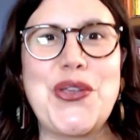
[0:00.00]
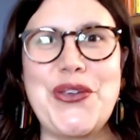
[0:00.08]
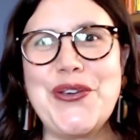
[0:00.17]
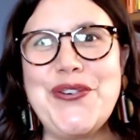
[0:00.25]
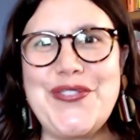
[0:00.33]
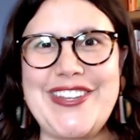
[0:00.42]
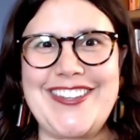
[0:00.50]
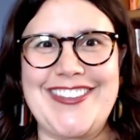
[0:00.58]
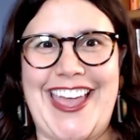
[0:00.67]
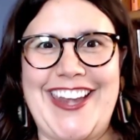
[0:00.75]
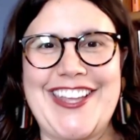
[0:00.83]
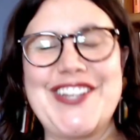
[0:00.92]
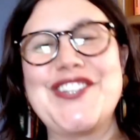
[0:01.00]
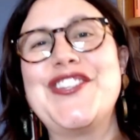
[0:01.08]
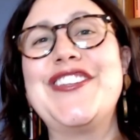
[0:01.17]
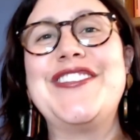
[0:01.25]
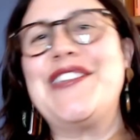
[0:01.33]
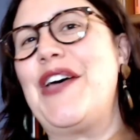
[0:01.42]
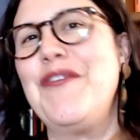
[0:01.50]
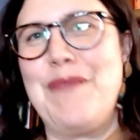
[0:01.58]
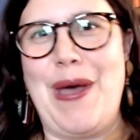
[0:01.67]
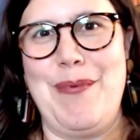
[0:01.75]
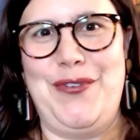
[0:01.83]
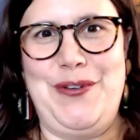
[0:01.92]
You've decided to
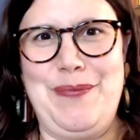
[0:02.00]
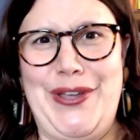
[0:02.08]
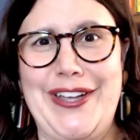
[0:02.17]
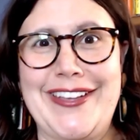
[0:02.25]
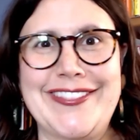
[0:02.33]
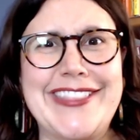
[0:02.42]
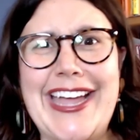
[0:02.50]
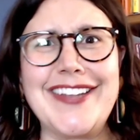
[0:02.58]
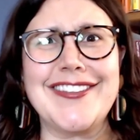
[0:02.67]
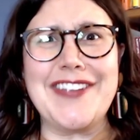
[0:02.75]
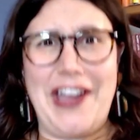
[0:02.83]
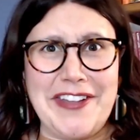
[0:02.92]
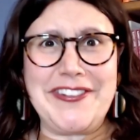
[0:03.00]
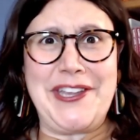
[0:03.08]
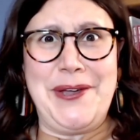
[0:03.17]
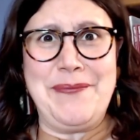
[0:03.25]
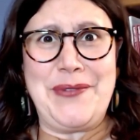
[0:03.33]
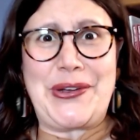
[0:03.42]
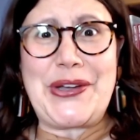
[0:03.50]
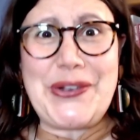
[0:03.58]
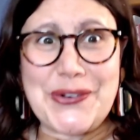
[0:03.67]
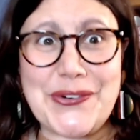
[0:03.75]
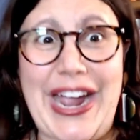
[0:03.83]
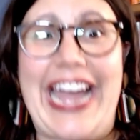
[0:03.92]
self-publish a book. That's awesome.
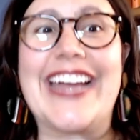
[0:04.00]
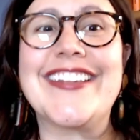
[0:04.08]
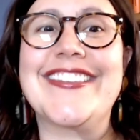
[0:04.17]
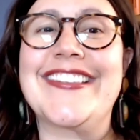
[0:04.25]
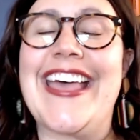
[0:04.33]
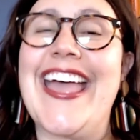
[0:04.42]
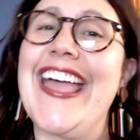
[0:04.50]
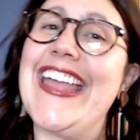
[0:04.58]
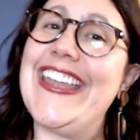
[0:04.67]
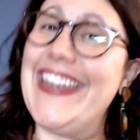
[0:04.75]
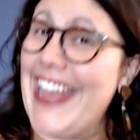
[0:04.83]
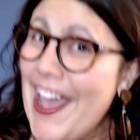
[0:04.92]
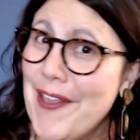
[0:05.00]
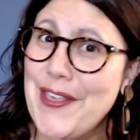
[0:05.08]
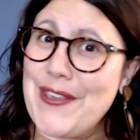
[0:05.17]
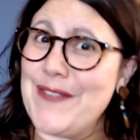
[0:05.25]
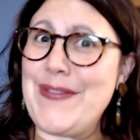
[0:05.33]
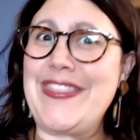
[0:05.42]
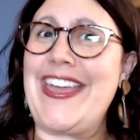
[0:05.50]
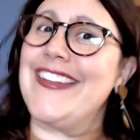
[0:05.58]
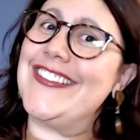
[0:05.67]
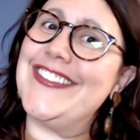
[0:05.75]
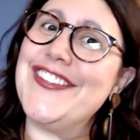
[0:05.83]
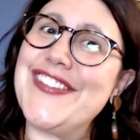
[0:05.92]
Congrats. Now that you've made that
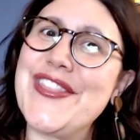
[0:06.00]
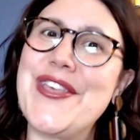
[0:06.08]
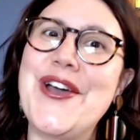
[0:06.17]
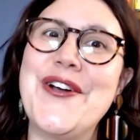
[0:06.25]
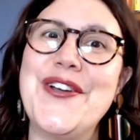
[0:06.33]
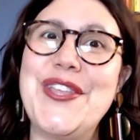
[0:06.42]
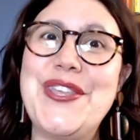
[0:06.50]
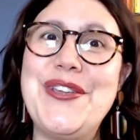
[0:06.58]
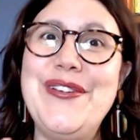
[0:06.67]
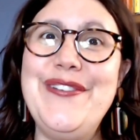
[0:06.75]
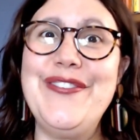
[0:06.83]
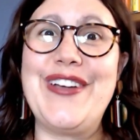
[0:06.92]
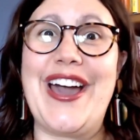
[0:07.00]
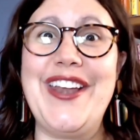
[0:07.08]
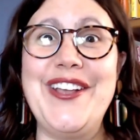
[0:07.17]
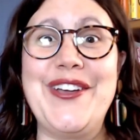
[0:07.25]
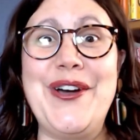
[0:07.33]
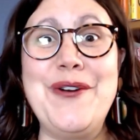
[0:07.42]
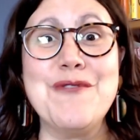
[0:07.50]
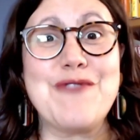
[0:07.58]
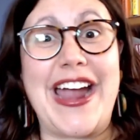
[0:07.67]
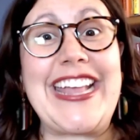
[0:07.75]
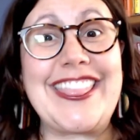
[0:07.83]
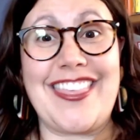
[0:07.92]
decision, though, you've got to go
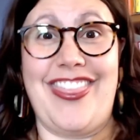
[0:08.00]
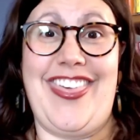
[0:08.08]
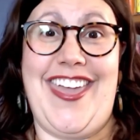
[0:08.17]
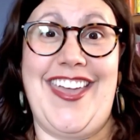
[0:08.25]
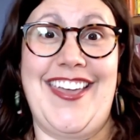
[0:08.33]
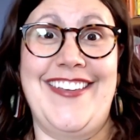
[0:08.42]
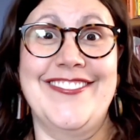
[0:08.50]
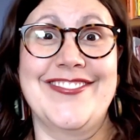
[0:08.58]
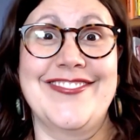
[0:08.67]
write the thing.